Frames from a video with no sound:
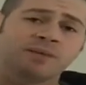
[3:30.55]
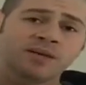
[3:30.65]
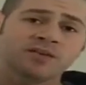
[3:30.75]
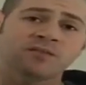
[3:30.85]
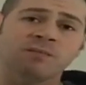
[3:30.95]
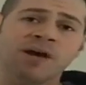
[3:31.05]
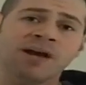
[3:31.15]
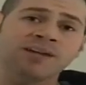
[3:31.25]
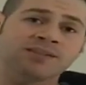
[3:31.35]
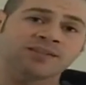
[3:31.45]
Peace of
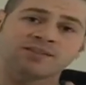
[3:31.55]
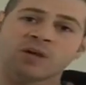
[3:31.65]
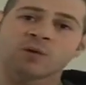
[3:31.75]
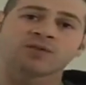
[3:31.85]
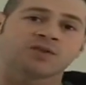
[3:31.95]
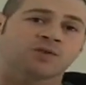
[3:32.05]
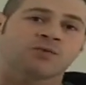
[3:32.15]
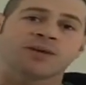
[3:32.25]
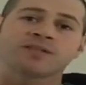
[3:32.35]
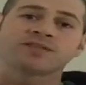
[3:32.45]
mind is always the
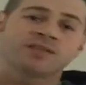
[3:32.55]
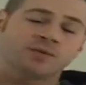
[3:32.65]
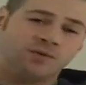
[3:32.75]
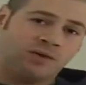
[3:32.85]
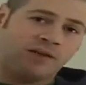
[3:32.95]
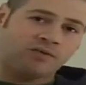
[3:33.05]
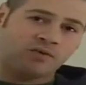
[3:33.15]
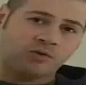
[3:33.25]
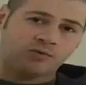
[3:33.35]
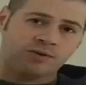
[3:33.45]
greatest thing when you're having
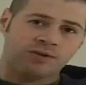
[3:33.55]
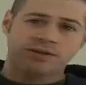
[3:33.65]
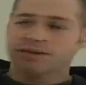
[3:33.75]
children.